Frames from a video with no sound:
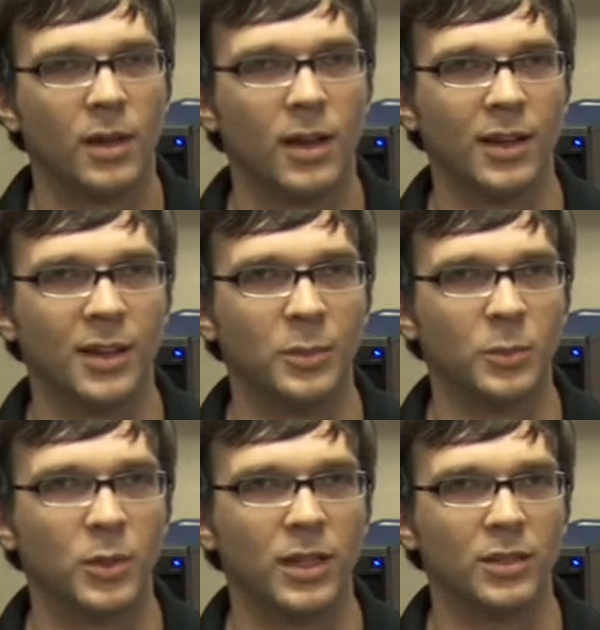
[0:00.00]
Hi,
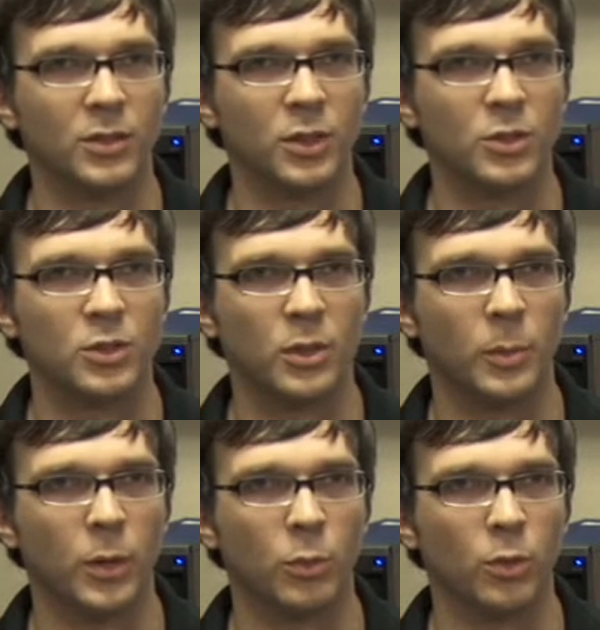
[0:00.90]
I'm Clayton Such, and
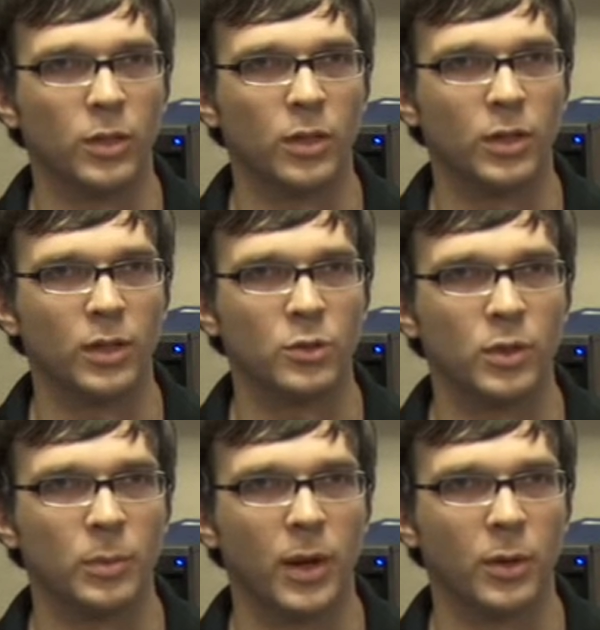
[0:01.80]
my role here at
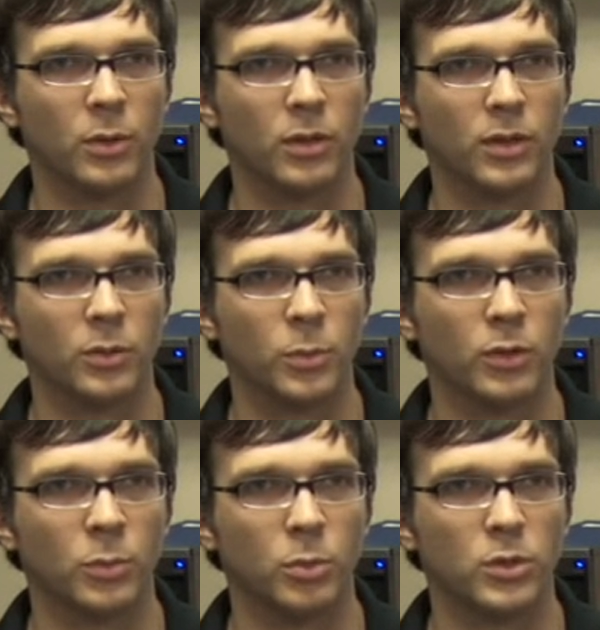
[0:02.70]
Xtreme Power is
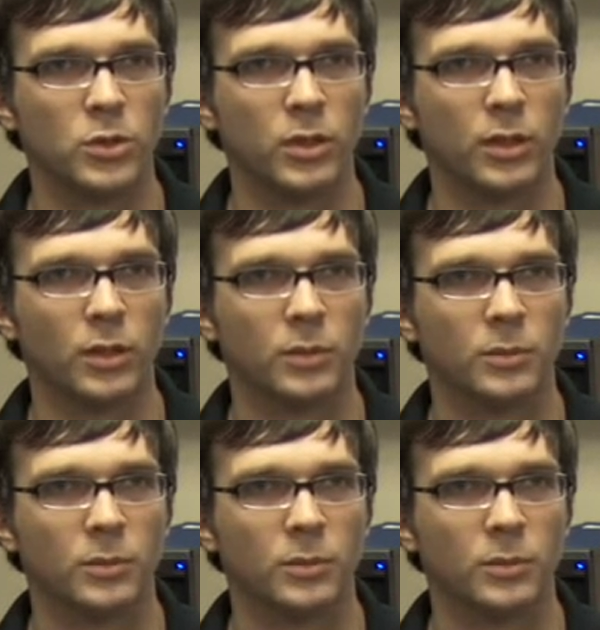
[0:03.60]
Principal Engineer.